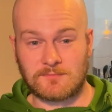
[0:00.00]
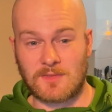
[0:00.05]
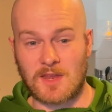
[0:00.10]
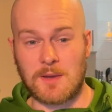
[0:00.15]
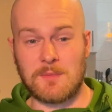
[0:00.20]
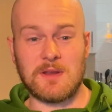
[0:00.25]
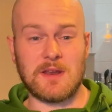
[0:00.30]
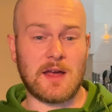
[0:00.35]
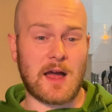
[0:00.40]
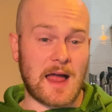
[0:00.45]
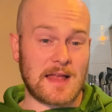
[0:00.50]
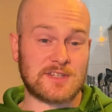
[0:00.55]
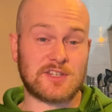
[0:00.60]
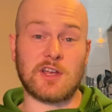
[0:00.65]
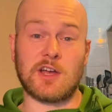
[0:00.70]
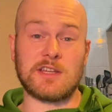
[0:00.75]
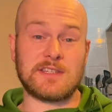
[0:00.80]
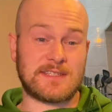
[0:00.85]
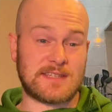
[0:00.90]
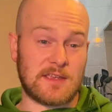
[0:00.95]
I mean,
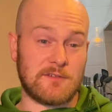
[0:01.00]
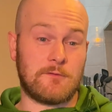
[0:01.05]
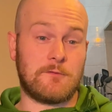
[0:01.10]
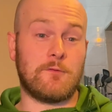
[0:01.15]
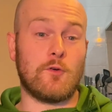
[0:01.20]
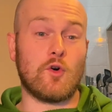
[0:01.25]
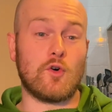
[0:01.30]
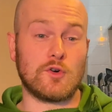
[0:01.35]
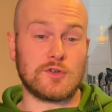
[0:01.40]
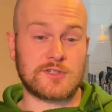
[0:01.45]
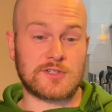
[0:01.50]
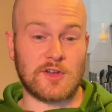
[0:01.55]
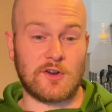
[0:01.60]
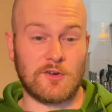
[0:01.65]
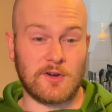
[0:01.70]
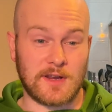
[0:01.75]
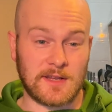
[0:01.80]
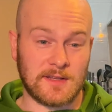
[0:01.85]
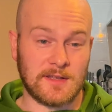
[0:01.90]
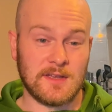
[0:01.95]
actually, I'd say 4,
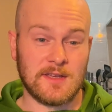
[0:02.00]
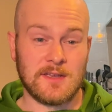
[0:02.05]
sorry.